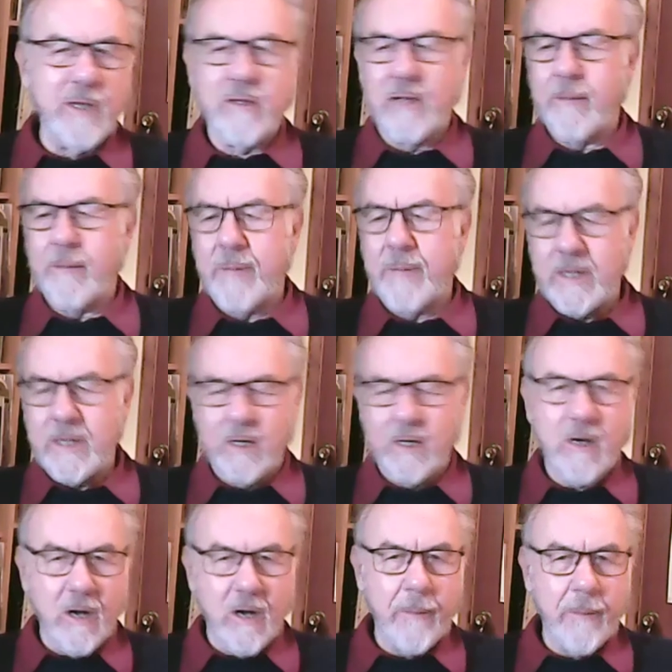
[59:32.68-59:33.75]
I'd beaten
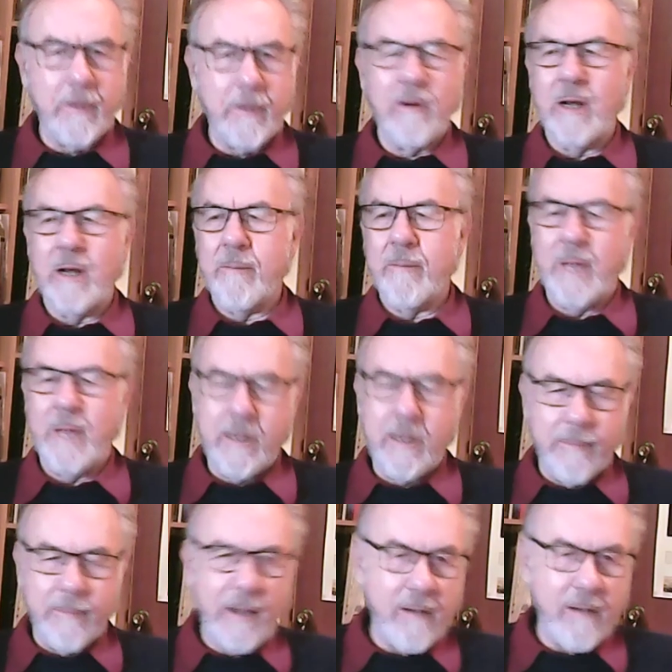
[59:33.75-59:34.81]
copper, I'd made
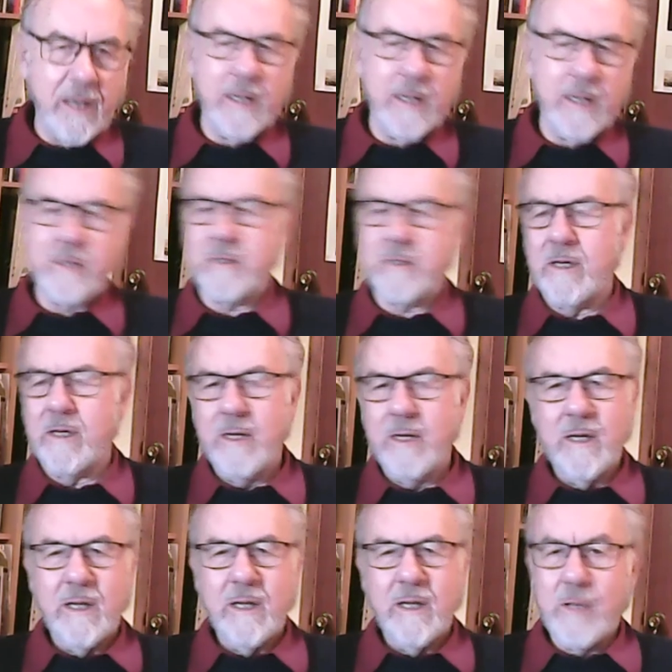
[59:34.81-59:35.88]
marionettes. I, uh,
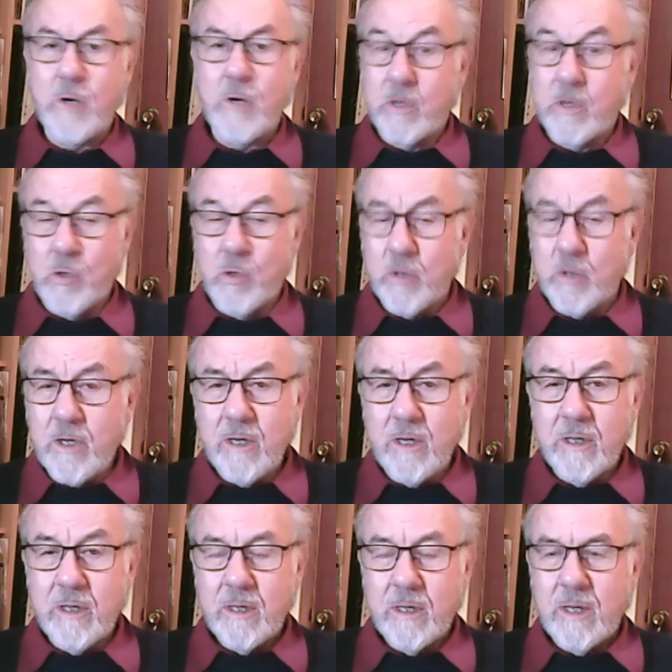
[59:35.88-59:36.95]
they weren't good,
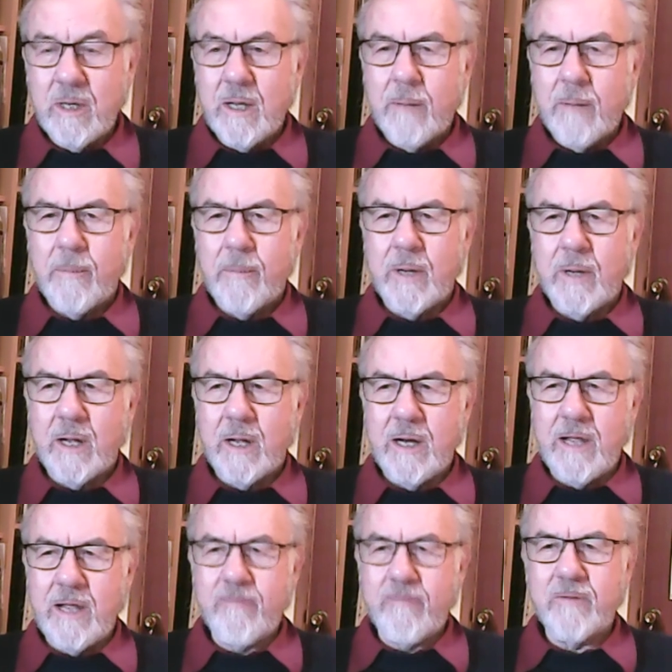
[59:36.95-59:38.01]
but I
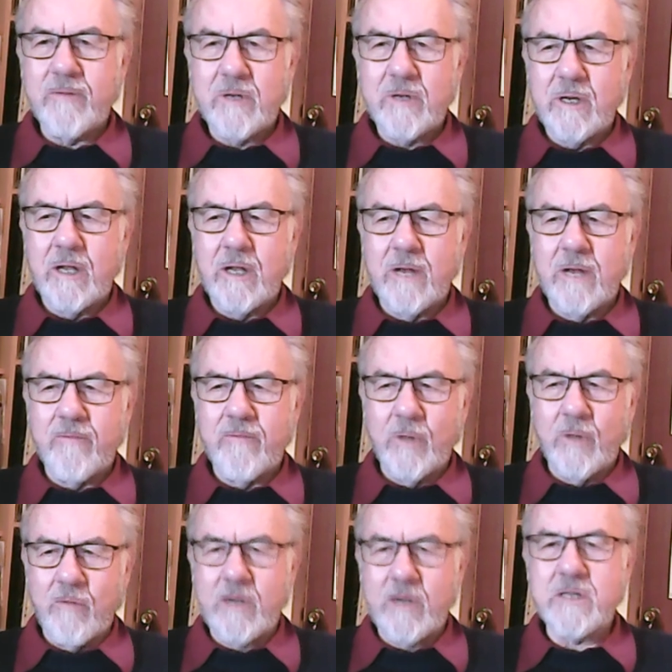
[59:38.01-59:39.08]
left, and for
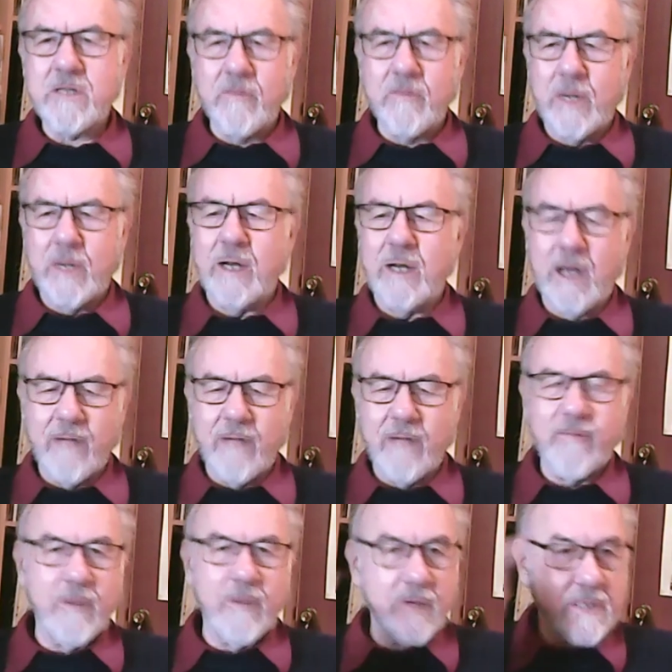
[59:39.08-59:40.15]
the rest of my life,
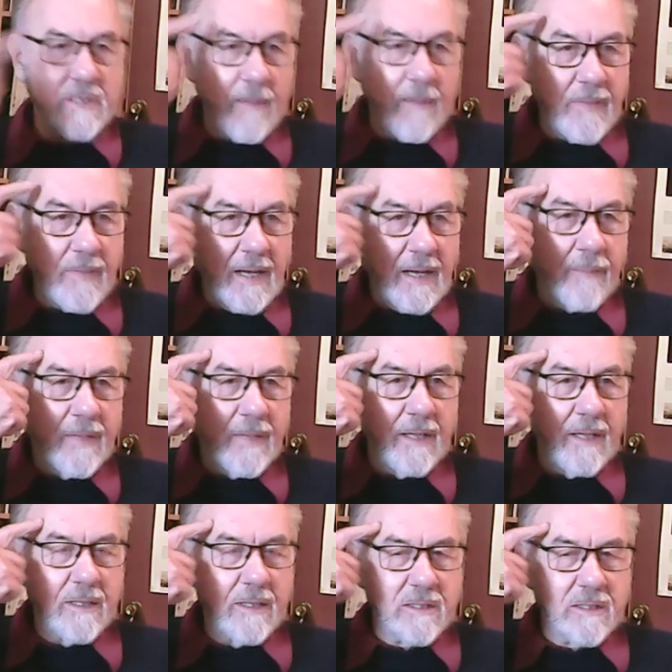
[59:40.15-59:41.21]
there was something up
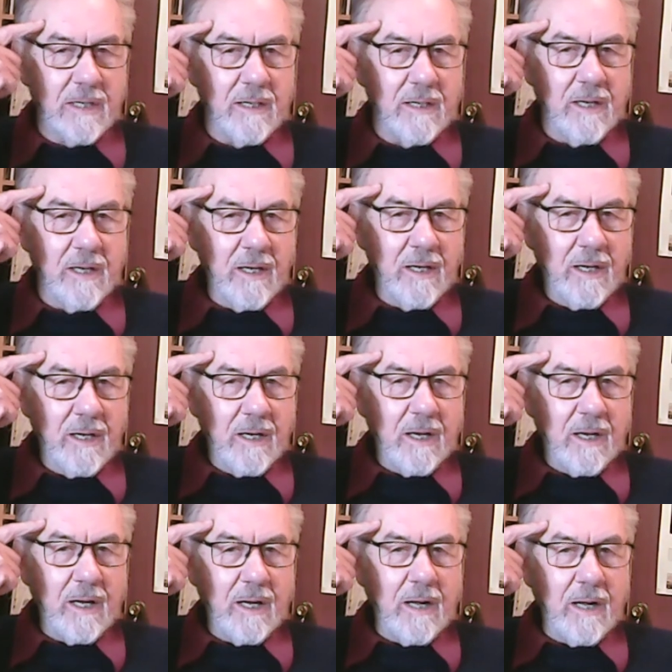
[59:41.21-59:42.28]
there that said,
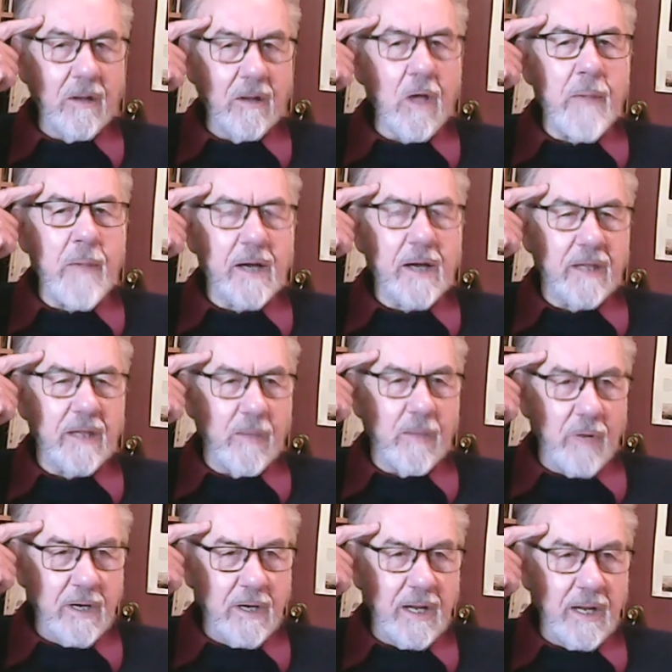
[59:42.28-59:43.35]
I'll go back to that
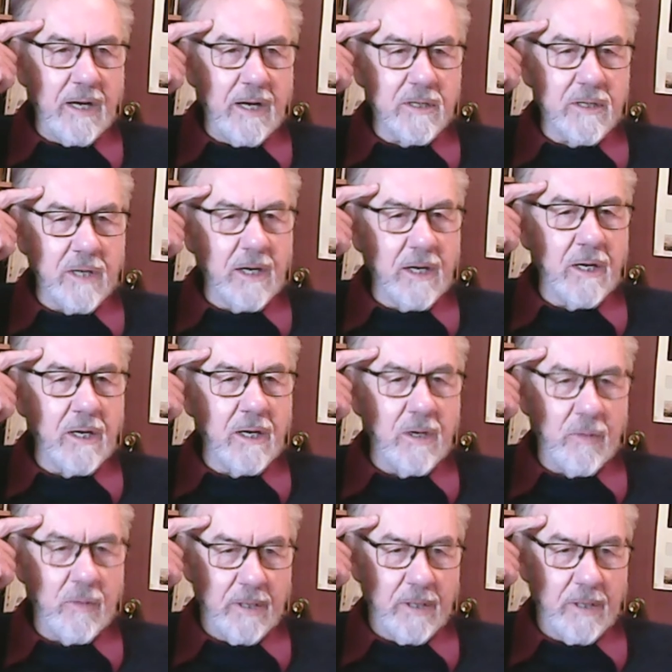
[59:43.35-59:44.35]
one day because I can do it.